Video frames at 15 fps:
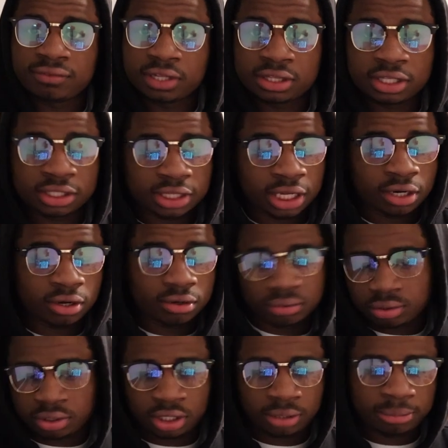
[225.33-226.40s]
They think that,
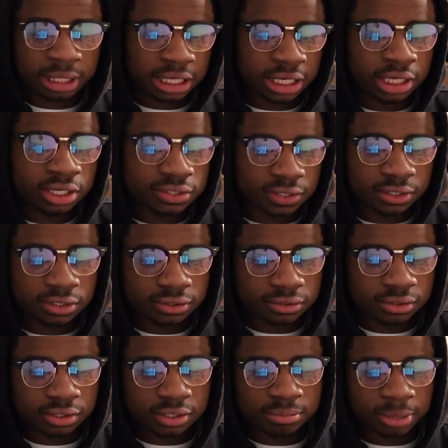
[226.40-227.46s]
oh, okay, my king's on
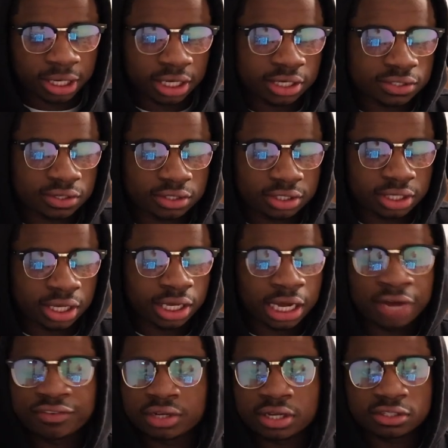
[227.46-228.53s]
d8. I
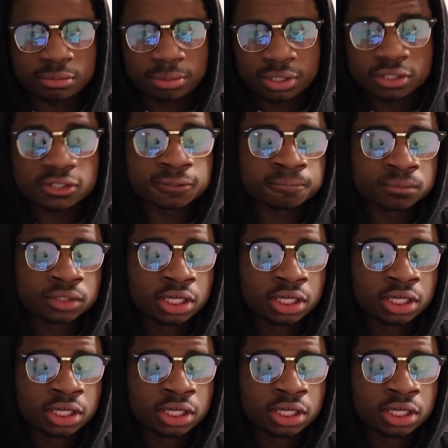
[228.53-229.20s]
haven't lost a piece.